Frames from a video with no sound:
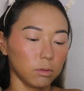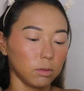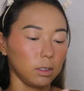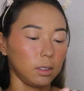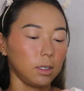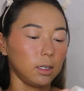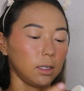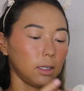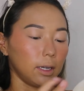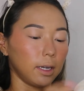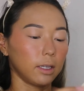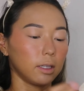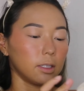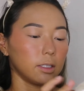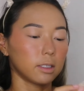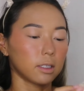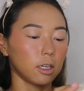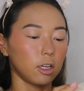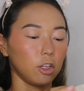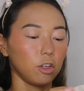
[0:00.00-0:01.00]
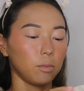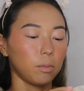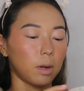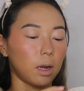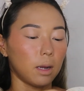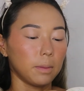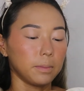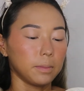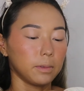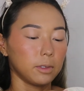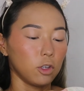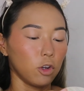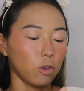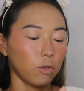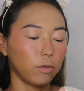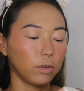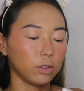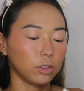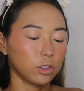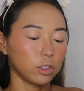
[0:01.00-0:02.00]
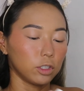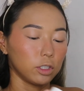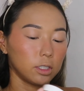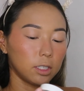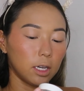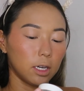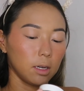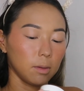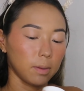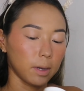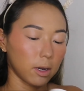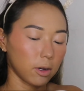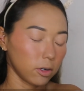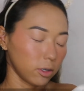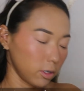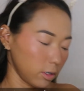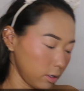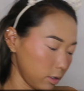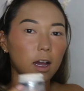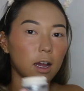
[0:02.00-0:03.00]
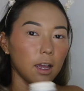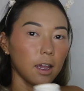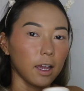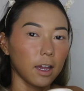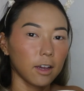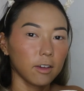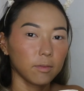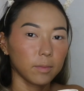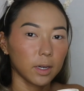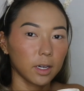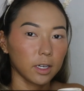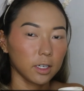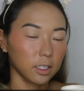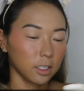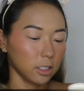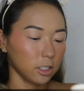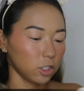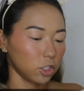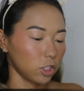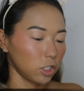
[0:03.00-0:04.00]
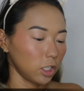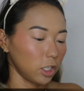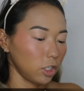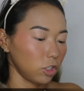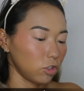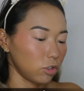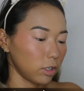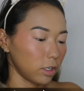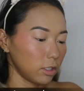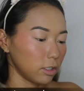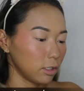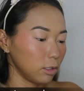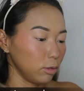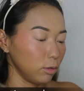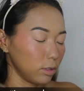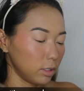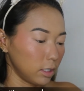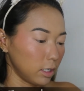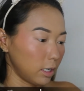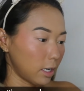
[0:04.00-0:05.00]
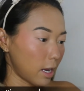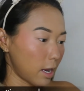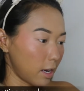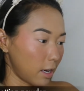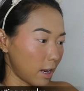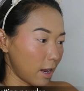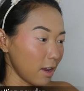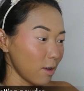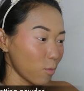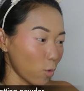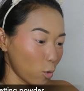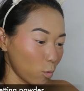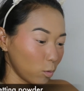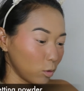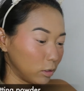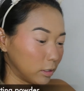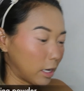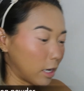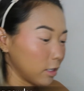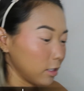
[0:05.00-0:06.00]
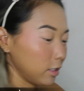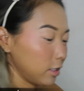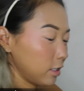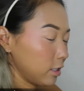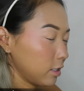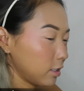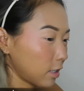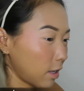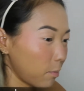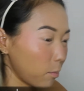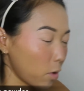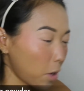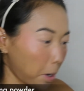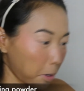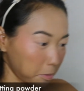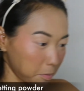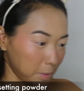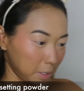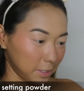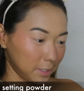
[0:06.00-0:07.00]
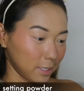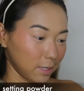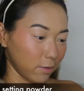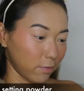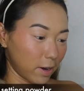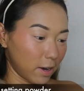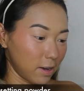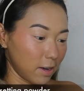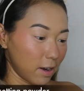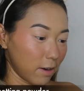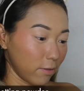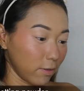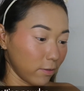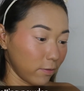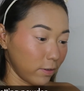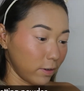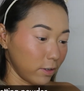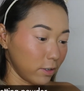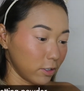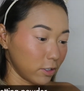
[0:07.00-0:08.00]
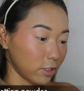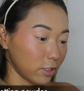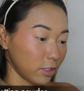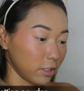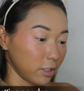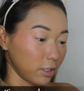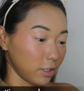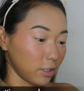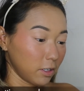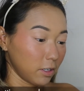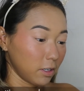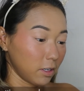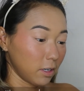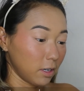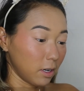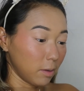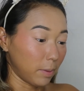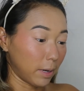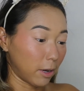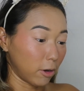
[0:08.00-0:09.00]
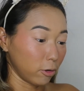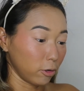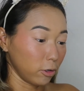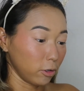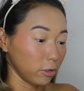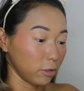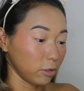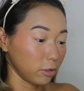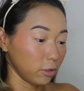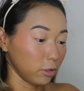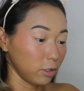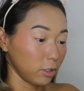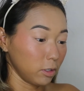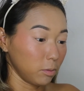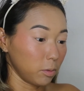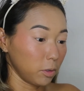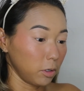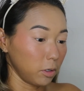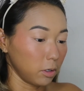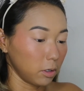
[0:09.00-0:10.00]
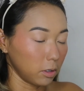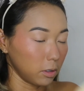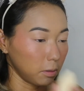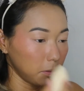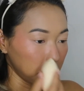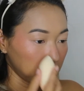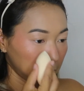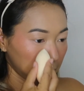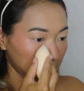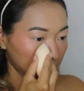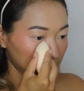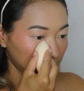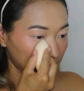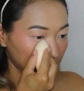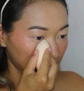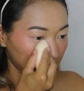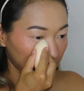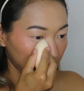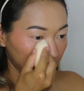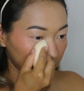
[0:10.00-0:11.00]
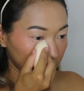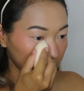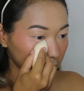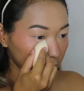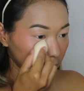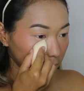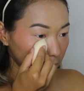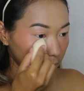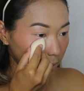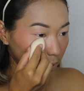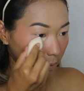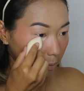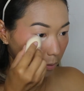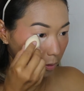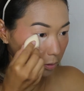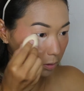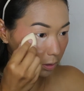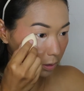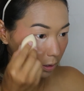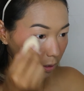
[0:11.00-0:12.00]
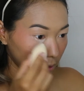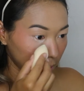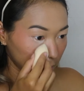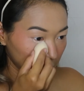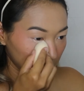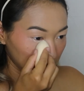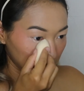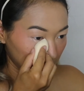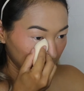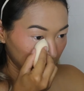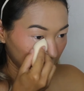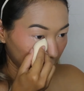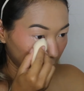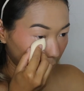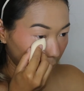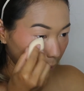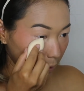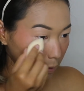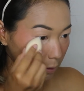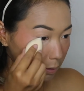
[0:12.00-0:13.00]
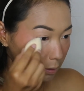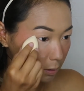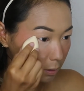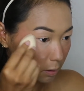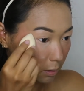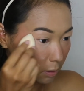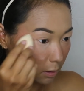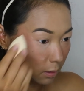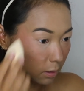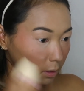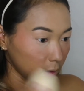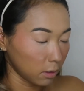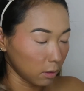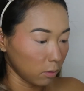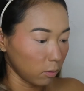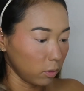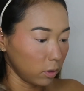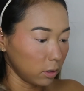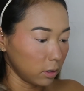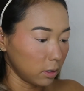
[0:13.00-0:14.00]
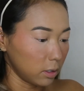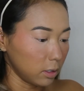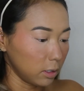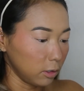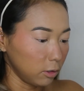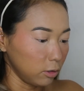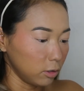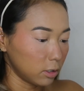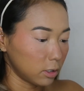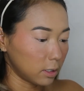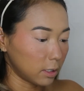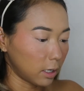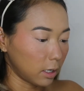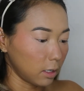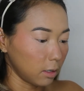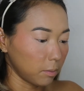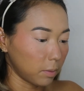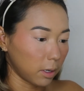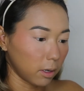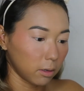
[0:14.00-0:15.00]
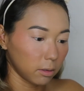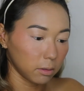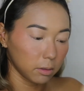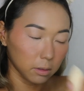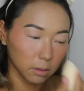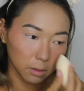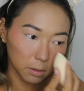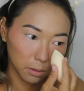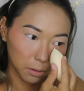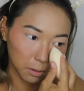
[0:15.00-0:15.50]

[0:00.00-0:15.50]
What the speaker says: really like this Colourpop No Filter setting powder. I have mine in the shade Translucent, and I am almost out of this. I'm proud of myself. I never finish a powder, so this is pretty good. But I'm just gonna set mostly under my eyes with the loose setting powder.